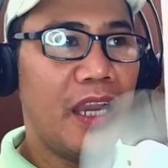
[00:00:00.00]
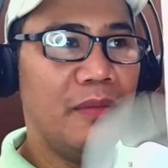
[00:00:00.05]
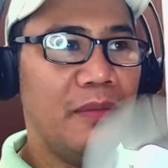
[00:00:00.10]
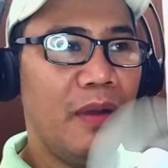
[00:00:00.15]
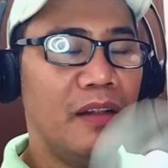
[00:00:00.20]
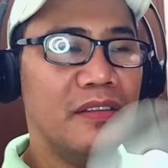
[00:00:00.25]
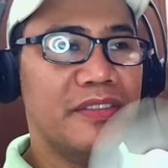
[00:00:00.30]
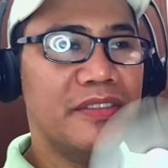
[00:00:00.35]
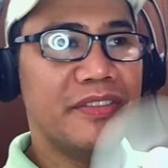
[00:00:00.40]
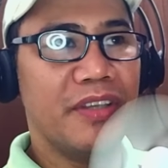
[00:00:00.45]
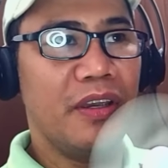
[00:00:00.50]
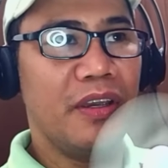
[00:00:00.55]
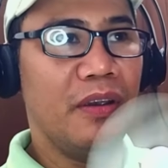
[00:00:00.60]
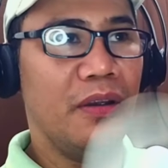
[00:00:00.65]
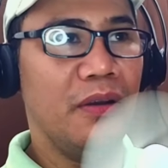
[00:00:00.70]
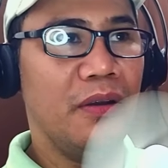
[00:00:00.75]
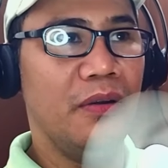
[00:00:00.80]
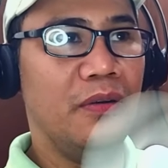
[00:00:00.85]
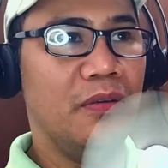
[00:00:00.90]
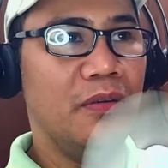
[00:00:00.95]
I'm
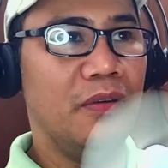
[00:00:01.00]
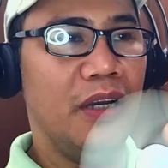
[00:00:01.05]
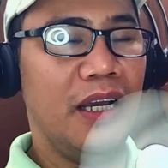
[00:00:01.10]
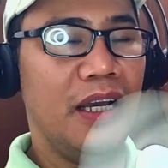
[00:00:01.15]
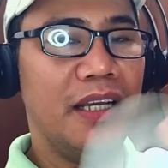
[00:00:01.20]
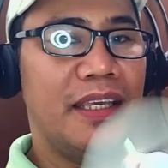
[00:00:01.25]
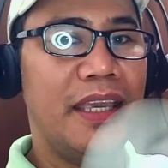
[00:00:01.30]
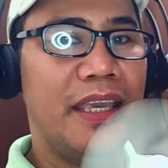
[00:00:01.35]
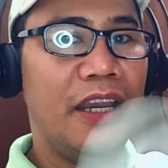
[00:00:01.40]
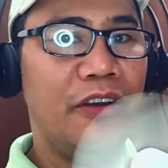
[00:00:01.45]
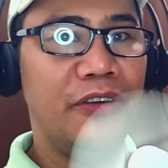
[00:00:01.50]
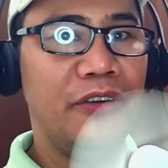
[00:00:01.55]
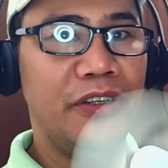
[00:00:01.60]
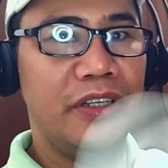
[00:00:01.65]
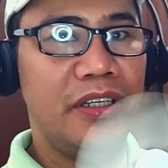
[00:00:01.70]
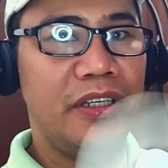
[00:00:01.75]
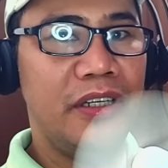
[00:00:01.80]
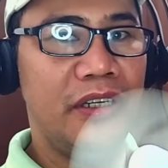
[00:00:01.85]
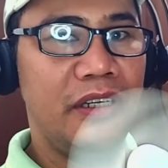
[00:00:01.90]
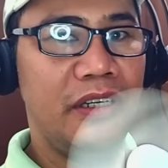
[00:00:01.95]
also a
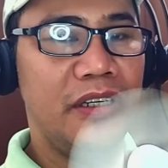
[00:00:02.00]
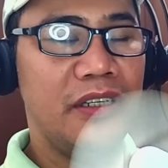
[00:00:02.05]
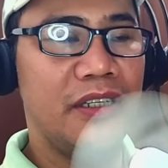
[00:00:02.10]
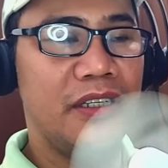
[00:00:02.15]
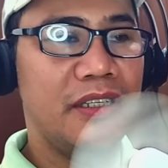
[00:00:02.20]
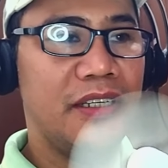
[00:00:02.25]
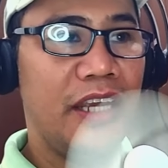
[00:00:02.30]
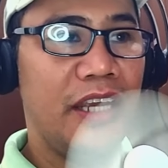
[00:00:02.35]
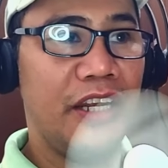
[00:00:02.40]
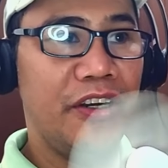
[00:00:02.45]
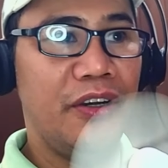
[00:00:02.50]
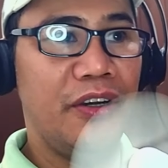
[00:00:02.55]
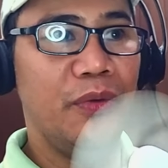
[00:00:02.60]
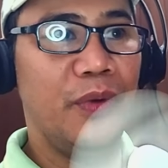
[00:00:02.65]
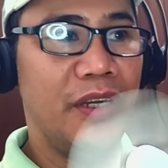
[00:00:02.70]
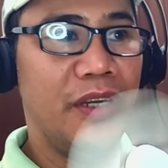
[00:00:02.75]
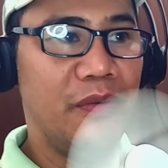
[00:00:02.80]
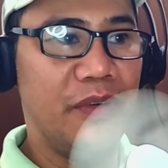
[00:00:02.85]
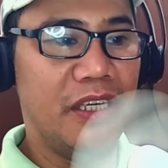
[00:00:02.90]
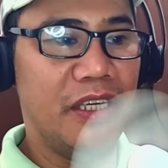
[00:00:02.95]
counter tenor
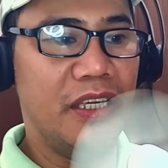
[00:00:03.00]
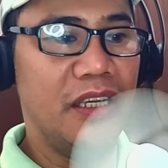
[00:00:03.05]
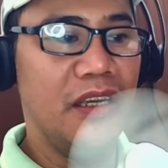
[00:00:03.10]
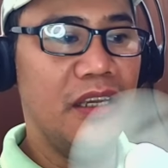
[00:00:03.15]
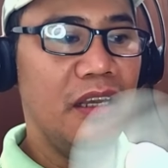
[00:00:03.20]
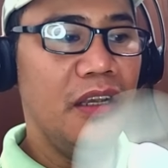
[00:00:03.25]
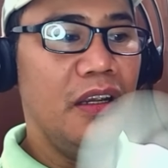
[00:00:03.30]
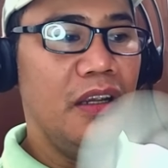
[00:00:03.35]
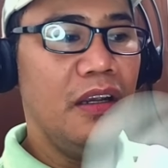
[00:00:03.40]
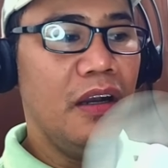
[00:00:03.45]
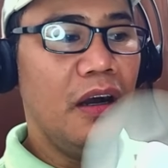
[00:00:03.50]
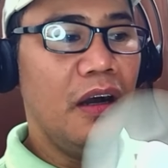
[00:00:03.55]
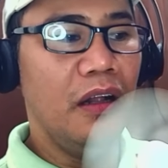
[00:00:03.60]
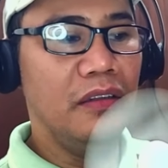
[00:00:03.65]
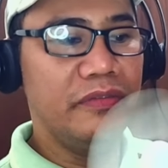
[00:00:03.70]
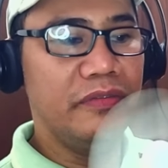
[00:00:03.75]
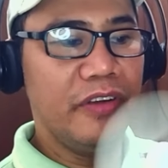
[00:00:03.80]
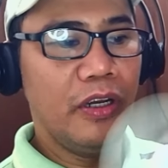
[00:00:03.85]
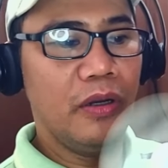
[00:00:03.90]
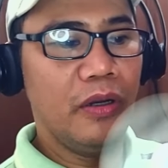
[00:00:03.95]
wannabe.
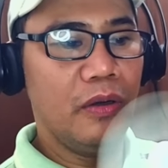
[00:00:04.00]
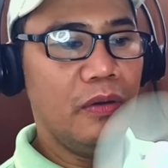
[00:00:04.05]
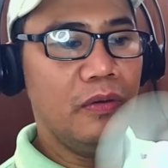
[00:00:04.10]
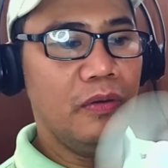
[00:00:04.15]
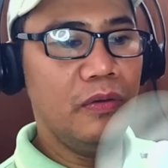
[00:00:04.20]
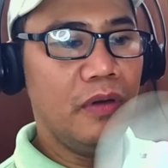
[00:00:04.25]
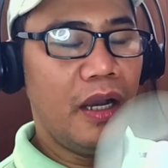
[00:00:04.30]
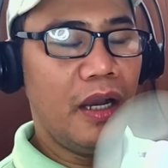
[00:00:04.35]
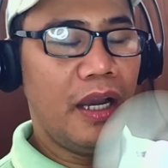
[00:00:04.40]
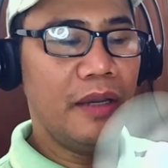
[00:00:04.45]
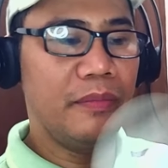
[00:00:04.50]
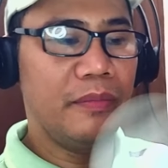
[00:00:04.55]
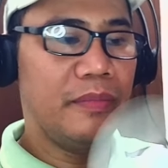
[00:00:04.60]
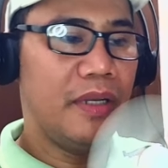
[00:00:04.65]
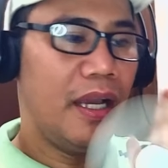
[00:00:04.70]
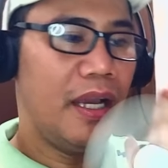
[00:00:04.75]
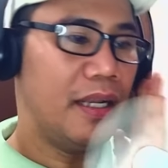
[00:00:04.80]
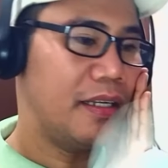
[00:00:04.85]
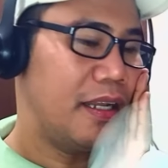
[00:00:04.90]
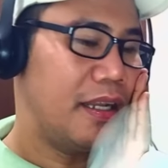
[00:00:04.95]
Although
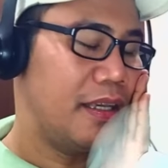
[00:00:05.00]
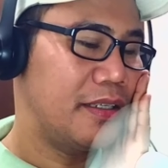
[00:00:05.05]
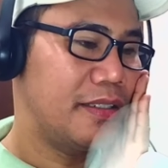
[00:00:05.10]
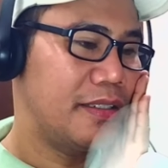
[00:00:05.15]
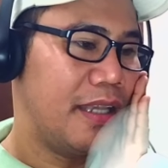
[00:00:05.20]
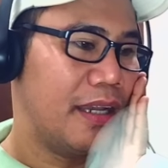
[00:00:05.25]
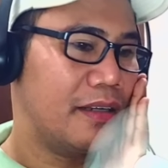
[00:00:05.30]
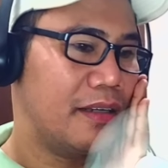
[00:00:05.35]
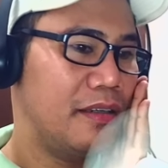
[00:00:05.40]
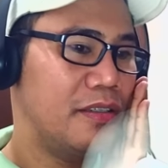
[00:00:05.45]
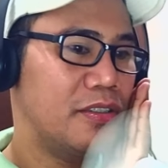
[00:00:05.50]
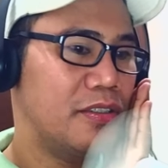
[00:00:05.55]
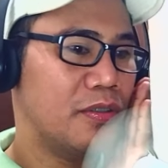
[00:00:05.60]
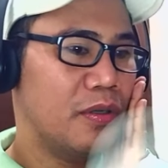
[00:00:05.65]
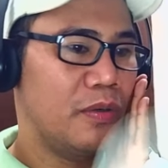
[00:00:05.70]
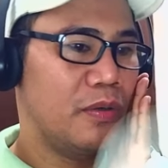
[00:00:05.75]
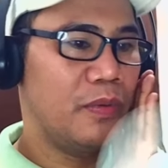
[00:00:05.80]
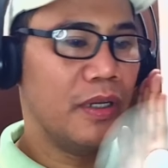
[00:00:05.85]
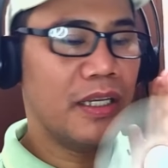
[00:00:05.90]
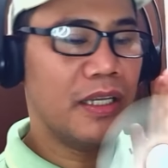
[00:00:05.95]
I'm not exactly
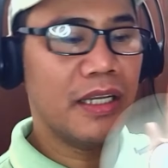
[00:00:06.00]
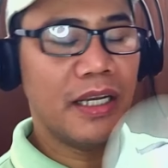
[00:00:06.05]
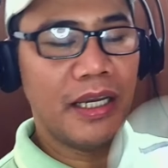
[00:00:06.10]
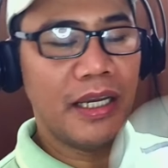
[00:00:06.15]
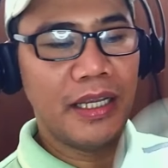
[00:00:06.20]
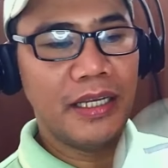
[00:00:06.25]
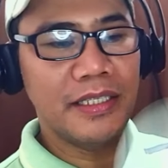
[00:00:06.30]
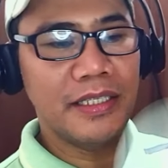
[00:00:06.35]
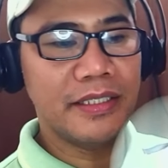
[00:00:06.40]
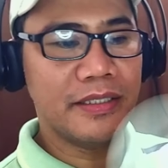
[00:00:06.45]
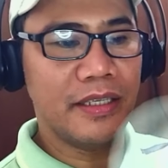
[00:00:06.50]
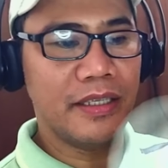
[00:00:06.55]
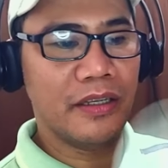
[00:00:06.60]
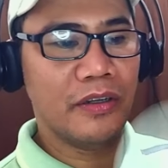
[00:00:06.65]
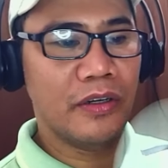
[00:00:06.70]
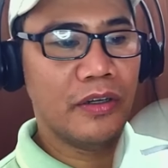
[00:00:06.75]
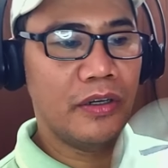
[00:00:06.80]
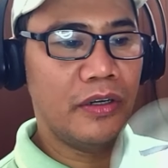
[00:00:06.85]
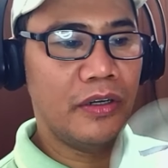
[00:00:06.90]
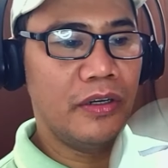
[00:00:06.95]
sure what kind of
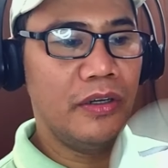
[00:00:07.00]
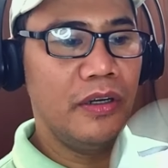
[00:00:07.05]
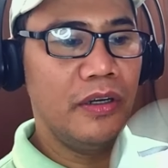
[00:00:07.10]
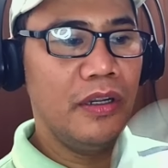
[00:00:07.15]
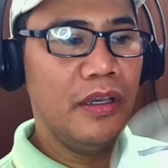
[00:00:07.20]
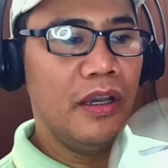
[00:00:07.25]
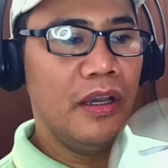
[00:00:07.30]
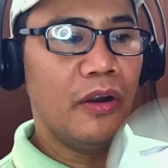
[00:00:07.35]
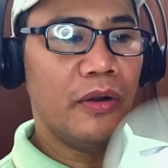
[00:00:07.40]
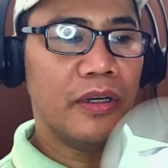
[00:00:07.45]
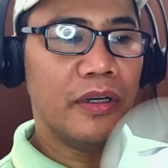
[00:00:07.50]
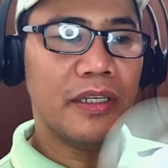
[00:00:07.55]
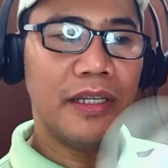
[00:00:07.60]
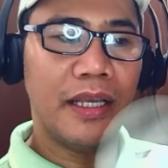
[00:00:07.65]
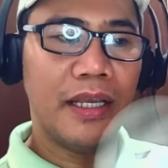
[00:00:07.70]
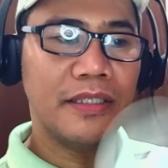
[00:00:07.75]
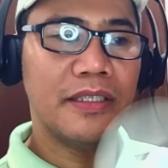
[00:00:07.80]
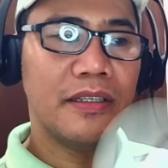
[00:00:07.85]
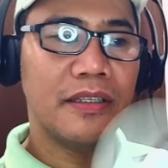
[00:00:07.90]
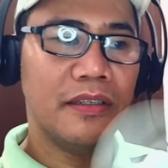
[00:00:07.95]
singer or
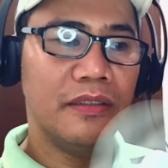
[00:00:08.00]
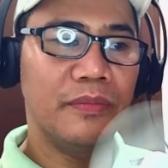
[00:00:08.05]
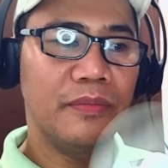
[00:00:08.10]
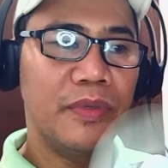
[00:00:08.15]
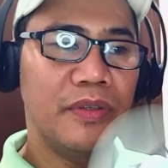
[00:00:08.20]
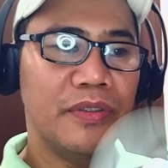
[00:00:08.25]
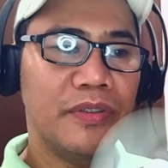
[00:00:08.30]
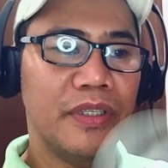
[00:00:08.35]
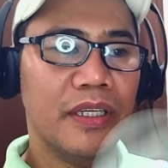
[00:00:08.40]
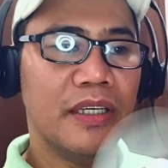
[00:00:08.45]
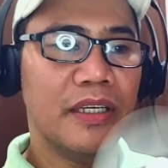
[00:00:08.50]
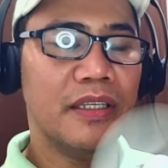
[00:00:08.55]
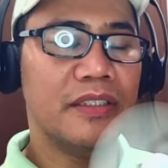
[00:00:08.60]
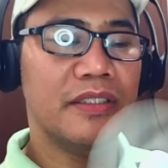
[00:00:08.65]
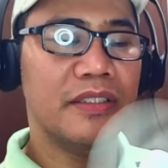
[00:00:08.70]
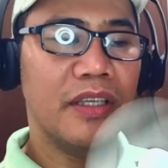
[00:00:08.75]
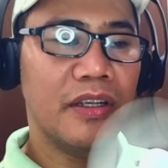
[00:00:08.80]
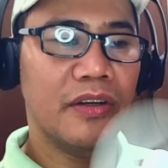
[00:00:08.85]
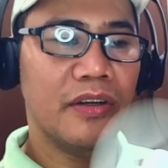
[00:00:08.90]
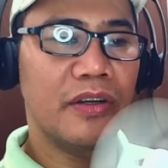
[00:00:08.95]
classical music
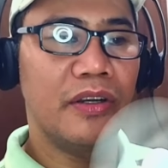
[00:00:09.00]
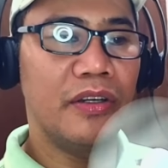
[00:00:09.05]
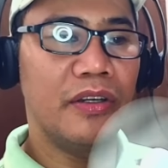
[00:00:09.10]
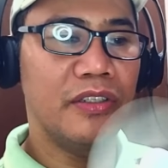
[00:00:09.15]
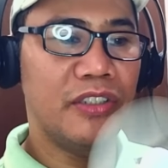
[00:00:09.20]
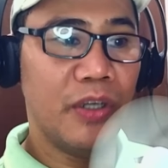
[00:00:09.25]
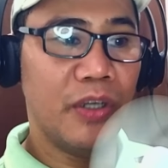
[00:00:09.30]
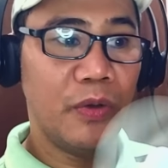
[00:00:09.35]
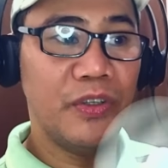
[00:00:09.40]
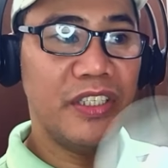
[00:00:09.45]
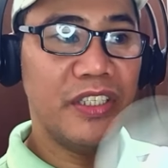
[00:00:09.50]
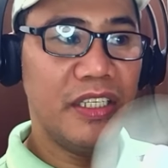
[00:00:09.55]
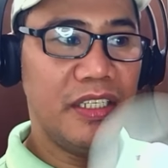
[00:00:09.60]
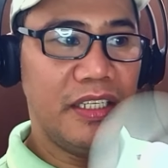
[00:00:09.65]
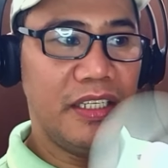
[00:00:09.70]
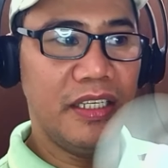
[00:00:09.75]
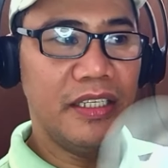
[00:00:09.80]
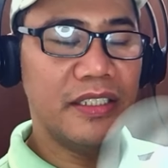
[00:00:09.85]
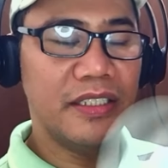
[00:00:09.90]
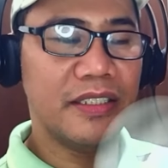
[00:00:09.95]
singer Zhou
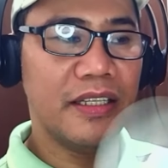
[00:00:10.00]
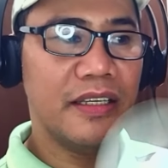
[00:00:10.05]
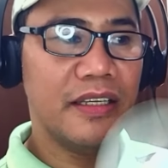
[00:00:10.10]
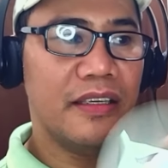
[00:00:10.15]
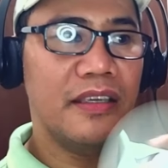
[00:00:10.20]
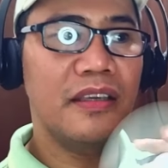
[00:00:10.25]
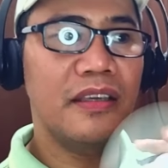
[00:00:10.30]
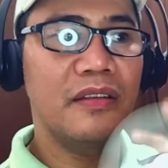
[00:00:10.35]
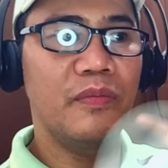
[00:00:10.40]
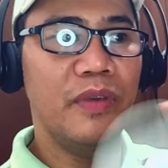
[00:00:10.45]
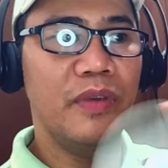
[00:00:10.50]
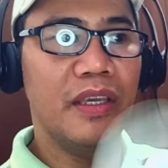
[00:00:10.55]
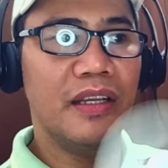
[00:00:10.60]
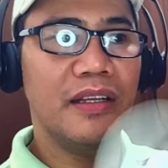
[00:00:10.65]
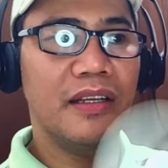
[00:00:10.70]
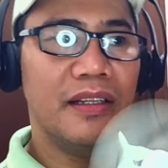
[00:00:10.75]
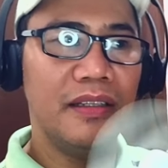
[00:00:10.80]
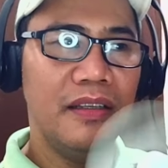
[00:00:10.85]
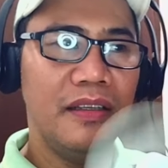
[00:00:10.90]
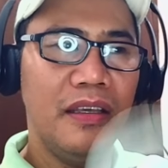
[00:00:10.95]
Shen is, like he can be a,
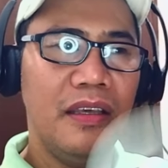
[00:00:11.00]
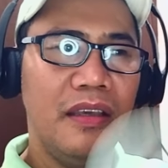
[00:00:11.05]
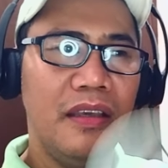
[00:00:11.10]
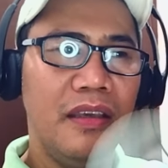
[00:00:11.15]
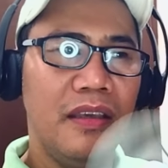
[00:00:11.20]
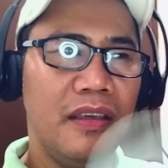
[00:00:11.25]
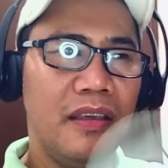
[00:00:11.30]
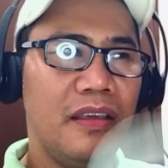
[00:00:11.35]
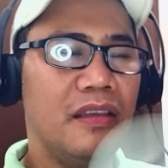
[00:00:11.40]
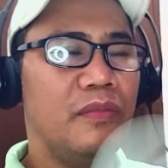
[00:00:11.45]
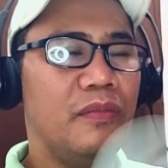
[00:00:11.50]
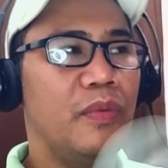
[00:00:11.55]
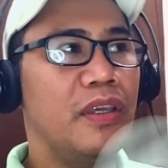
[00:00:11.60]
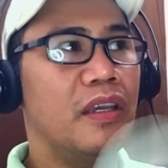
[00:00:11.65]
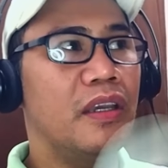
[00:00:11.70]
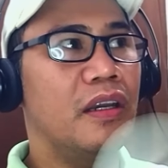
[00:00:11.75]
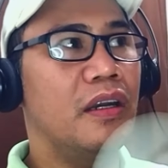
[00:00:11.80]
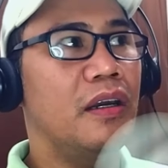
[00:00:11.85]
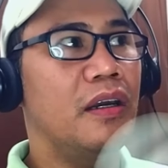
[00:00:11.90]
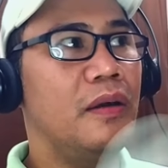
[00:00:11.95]
he can
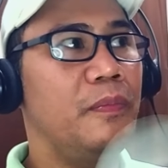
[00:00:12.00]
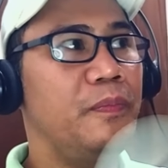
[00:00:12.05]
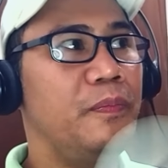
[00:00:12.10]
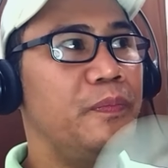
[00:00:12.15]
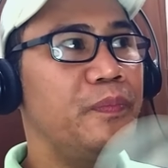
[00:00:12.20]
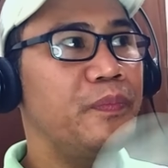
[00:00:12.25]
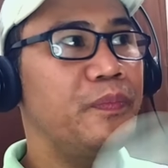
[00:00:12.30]
be a,